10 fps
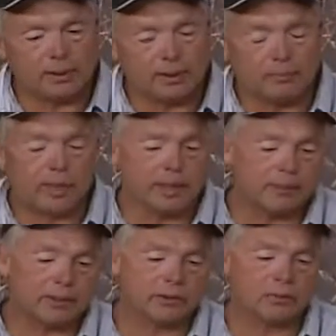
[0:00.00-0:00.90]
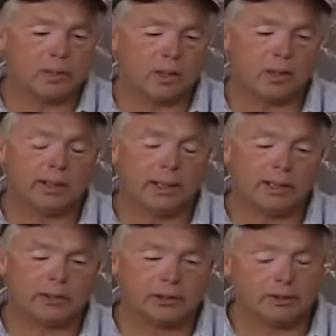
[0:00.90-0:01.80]
like my inspection report on the
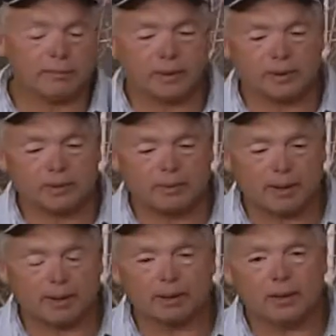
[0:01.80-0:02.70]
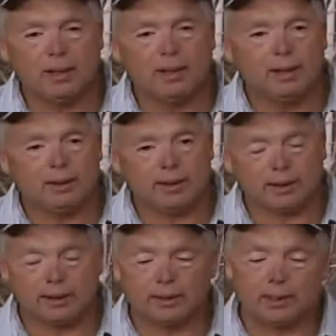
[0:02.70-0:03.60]
counter, certified home inspector.
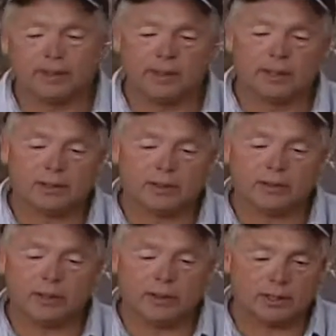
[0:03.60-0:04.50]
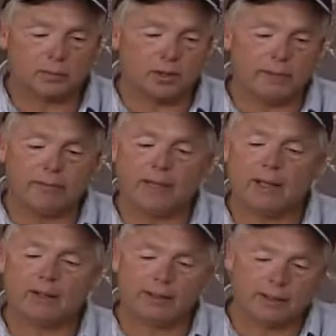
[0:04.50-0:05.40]
Then you have a list over here. This is what he
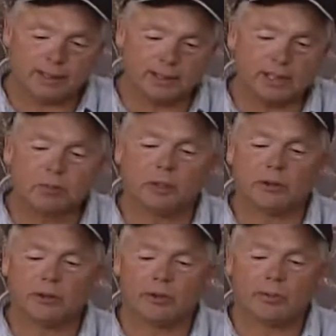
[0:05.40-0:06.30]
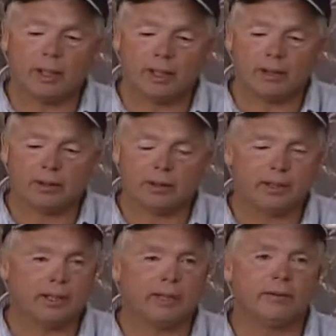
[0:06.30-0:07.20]
found. This is what we repaired.
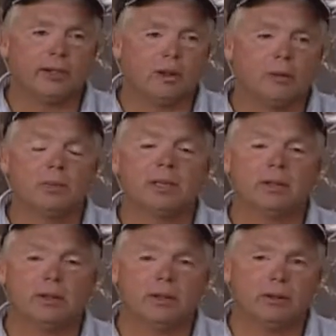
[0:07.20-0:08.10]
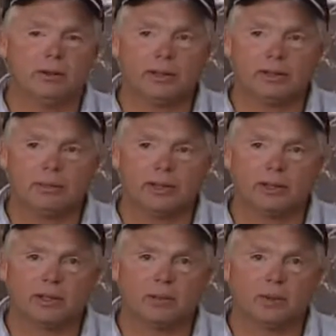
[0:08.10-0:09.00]
You can have your own
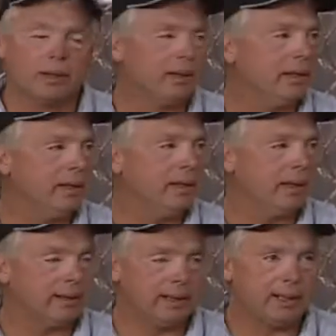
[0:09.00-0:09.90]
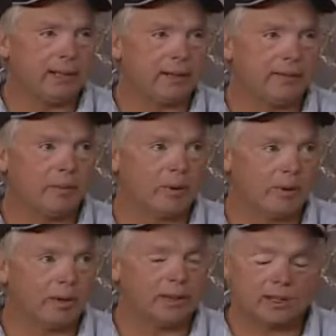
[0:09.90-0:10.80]
inspection come on and take care of it.
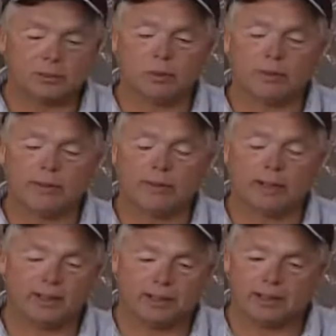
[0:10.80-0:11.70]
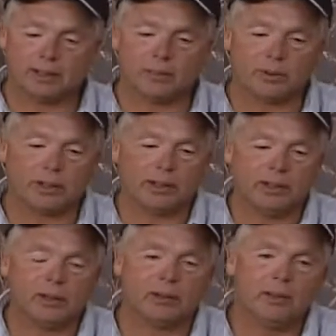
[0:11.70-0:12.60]
But you know, this is what we found, and this is all we're going to
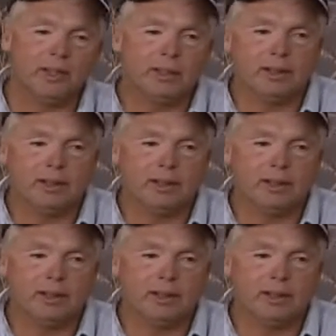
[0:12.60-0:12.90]
do.